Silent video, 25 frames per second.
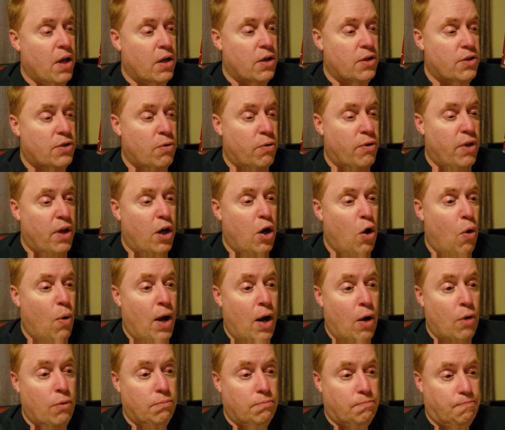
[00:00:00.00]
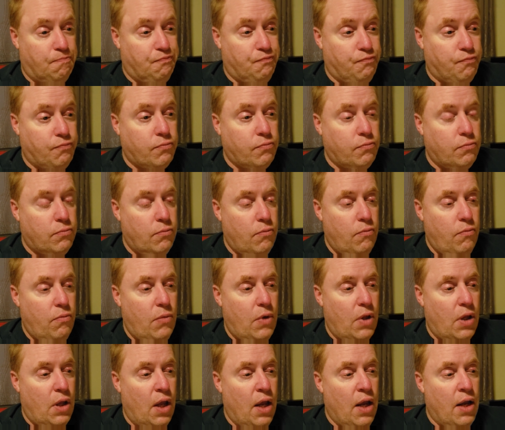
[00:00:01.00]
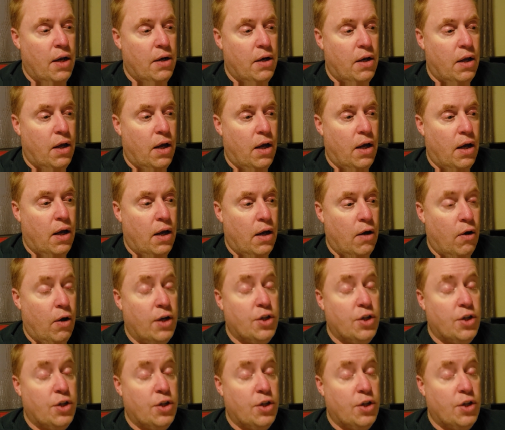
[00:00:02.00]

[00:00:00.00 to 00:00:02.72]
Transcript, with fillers: So they go out and uh,